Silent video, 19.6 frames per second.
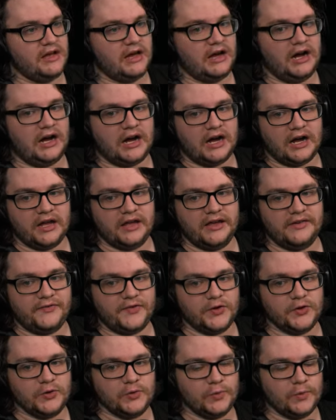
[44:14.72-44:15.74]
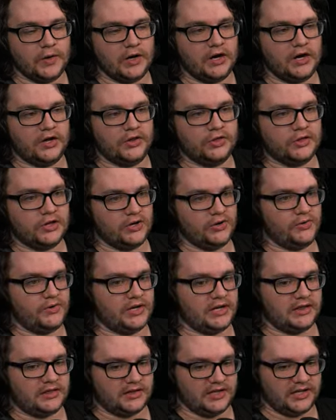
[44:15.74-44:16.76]
Uh, if you unload
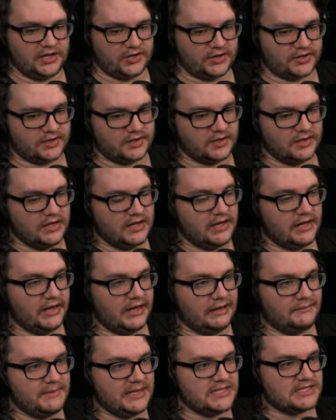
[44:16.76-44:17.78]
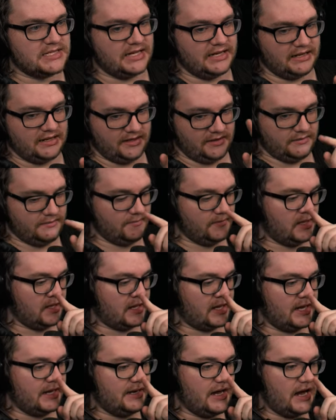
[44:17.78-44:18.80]
a licker, it means they
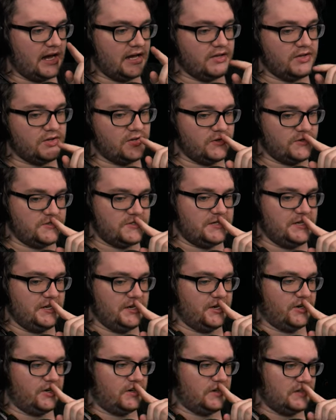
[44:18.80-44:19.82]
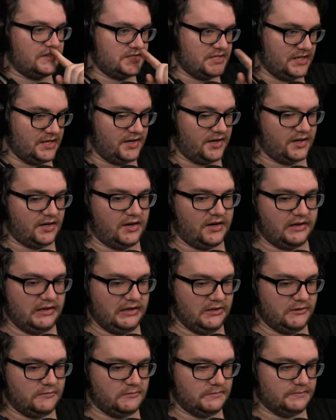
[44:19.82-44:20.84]
cannot use their tongue on
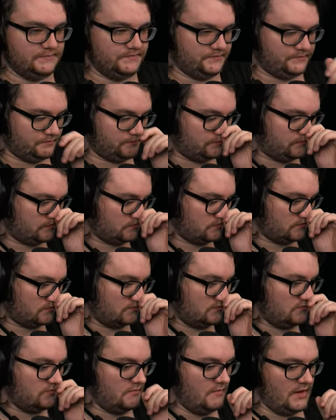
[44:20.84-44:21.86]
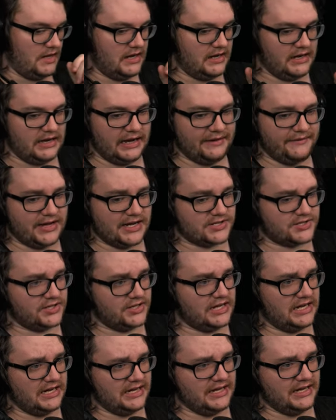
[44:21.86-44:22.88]
you. I've actually
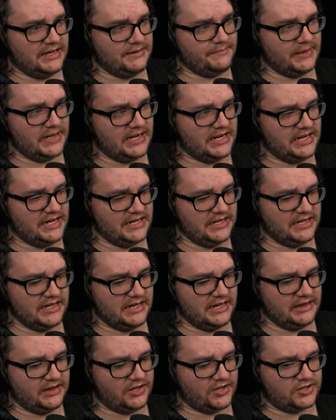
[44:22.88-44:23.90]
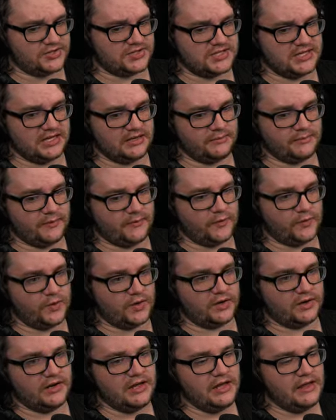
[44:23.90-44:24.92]
gotten hit by a licker's tongue
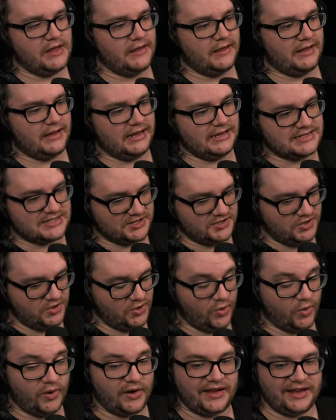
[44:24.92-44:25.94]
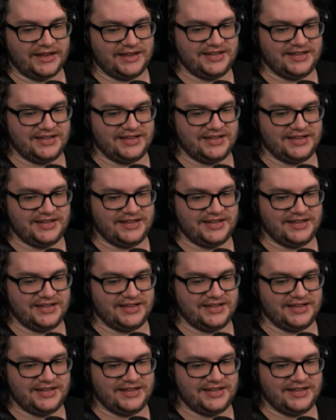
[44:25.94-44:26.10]
before is annoying